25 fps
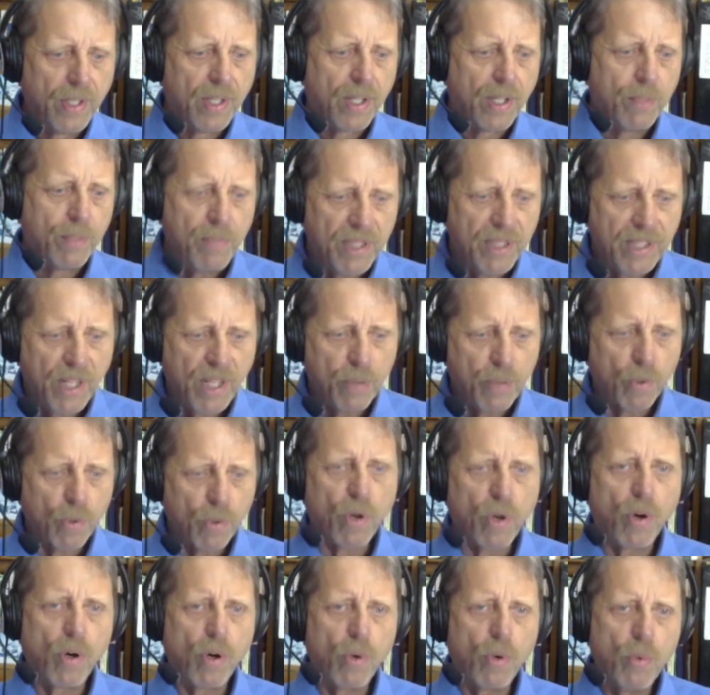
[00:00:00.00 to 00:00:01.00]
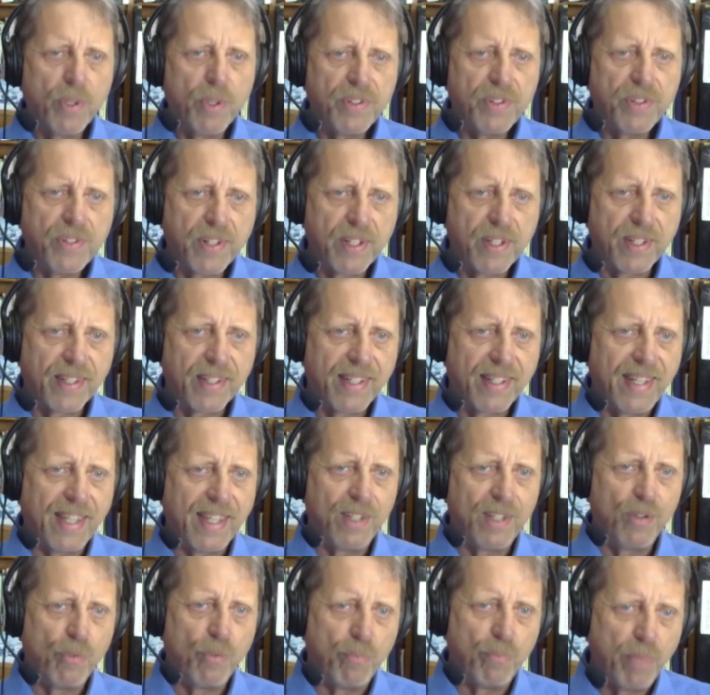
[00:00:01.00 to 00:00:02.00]
I mean, they were always
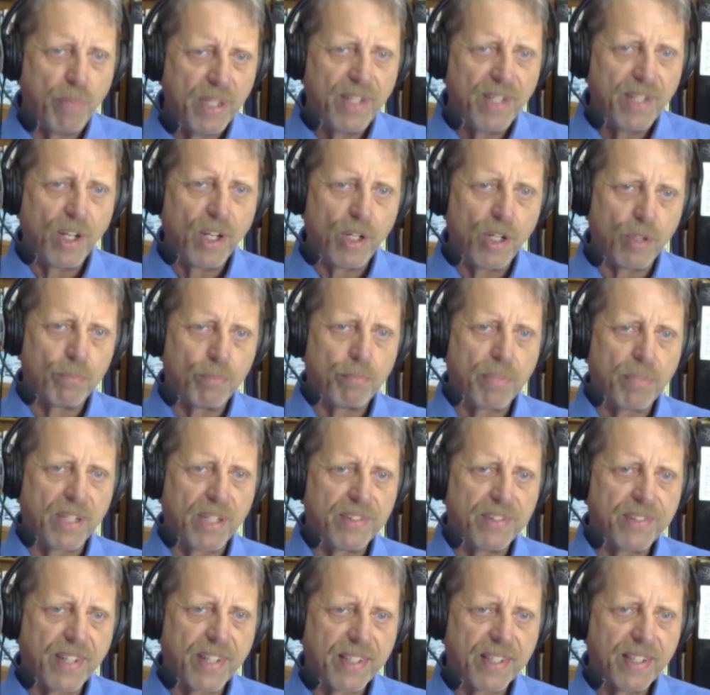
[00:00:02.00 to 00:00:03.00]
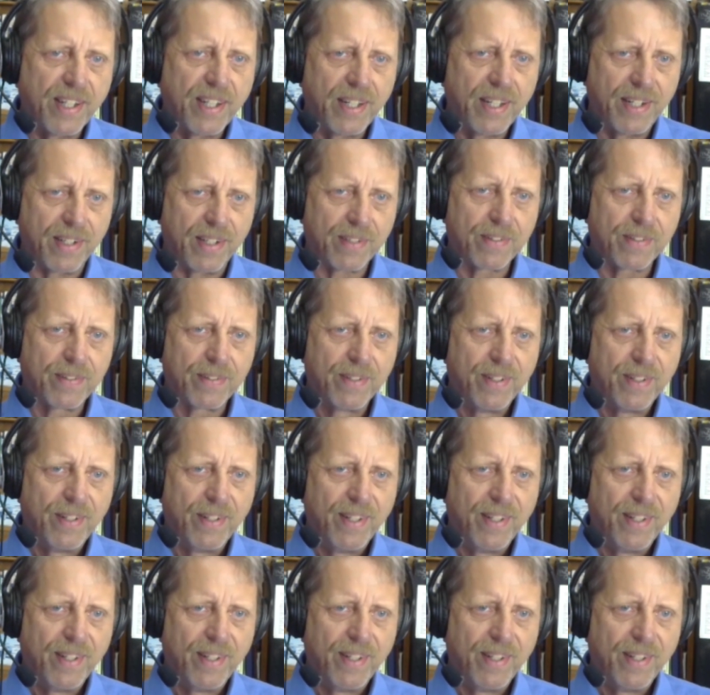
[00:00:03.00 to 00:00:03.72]
getting beat up by psychotics.